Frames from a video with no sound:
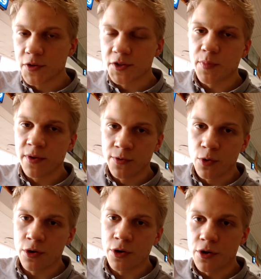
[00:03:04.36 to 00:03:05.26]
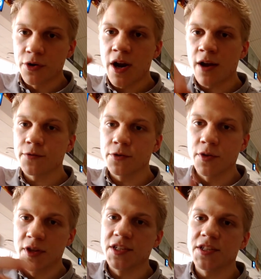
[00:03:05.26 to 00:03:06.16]
if it's before or after
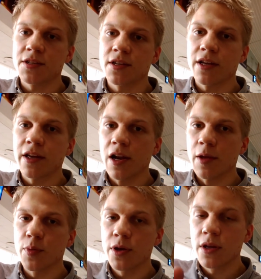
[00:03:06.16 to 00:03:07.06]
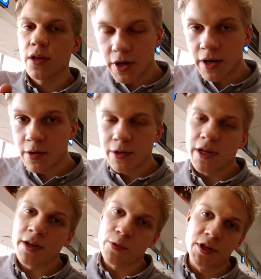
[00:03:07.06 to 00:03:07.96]
this clip. But
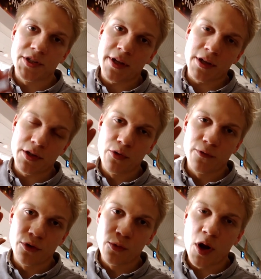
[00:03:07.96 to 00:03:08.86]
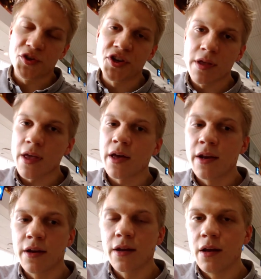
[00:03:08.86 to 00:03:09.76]
anyways, thank you for watching
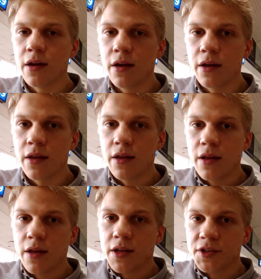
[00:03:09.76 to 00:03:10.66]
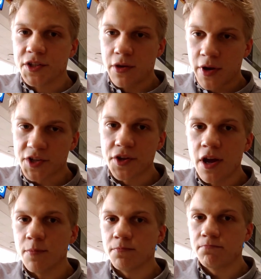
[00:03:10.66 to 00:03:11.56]
and see you next
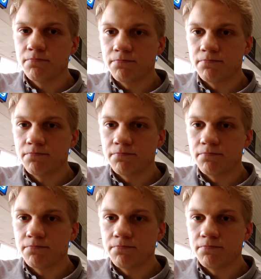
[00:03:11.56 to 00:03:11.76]
time.